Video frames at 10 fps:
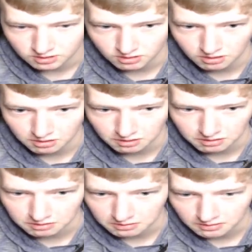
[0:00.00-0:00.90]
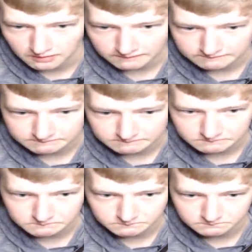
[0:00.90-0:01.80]
Oh.
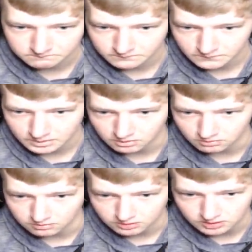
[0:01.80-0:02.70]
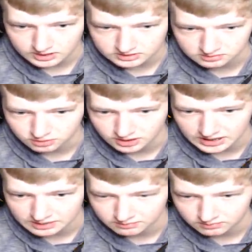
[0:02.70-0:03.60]
Yo, y'all got some good
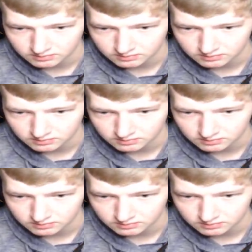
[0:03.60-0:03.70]
aim.